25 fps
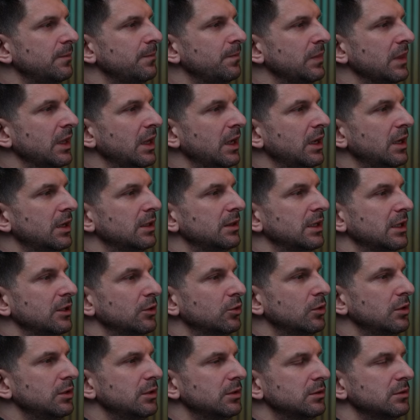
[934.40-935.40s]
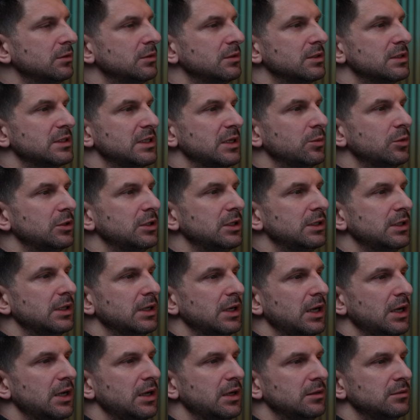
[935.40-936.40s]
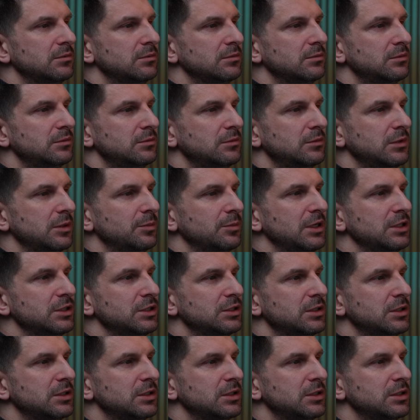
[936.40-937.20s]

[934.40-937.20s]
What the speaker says: If set to 0, it will be like this.